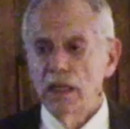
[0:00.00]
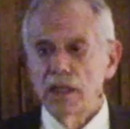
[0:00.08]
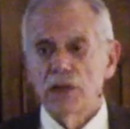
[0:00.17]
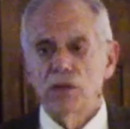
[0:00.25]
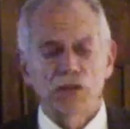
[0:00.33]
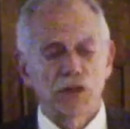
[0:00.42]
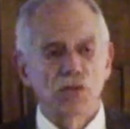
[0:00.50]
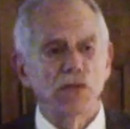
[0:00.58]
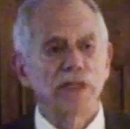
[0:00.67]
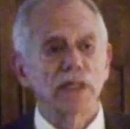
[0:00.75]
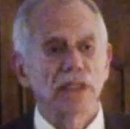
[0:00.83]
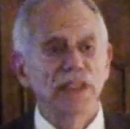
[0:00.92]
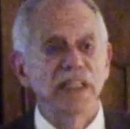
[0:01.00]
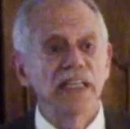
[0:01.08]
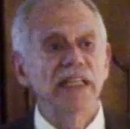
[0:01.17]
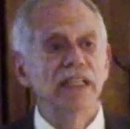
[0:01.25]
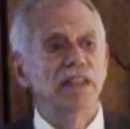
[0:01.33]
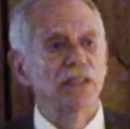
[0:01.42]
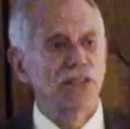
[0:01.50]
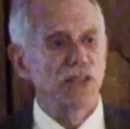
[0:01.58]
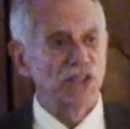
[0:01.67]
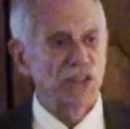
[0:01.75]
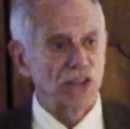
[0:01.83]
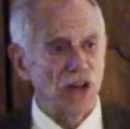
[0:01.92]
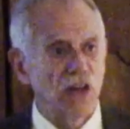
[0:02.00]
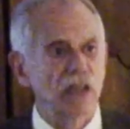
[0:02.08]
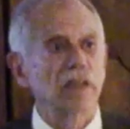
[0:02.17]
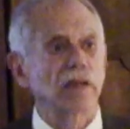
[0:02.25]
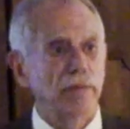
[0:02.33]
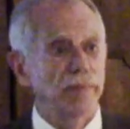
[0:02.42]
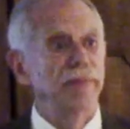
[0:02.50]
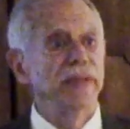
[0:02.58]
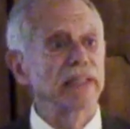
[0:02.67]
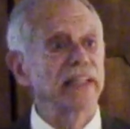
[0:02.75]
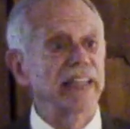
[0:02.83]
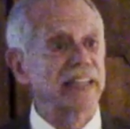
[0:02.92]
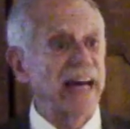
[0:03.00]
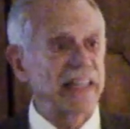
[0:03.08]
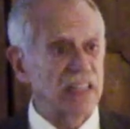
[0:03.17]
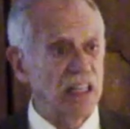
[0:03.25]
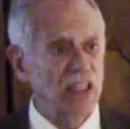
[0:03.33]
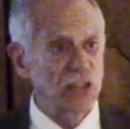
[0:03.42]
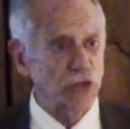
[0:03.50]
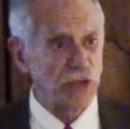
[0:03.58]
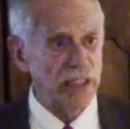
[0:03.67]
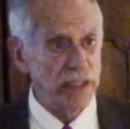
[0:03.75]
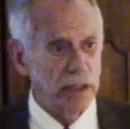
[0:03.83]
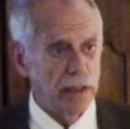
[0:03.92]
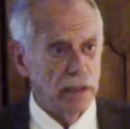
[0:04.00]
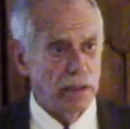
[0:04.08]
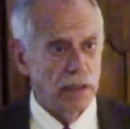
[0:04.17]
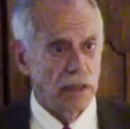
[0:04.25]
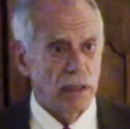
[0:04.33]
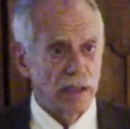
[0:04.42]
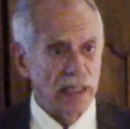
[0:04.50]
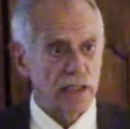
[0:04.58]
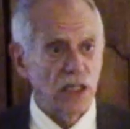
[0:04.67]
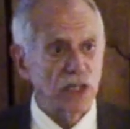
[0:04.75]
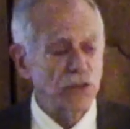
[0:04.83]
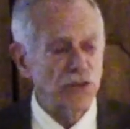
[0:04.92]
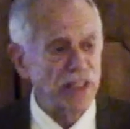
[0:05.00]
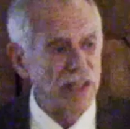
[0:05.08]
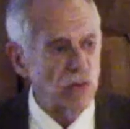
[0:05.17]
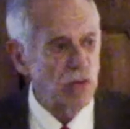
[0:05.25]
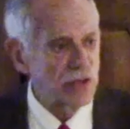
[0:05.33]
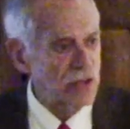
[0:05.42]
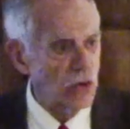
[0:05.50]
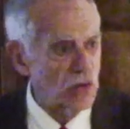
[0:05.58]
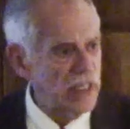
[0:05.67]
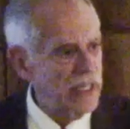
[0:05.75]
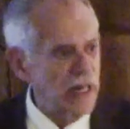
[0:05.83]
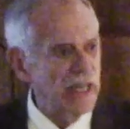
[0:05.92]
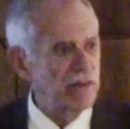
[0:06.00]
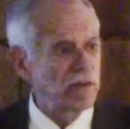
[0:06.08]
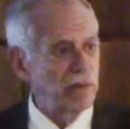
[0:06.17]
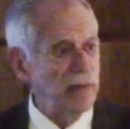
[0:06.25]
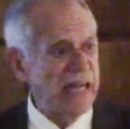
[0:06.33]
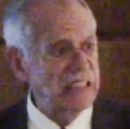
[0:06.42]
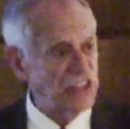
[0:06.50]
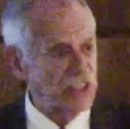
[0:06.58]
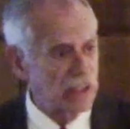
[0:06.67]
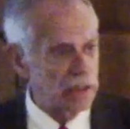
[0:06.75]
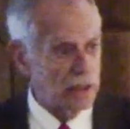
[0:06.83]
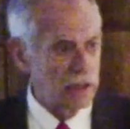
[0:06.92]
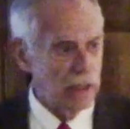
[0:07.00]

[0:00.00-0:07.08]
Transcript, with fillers: there was a real need to start building that country, that country that was only kind of imagined.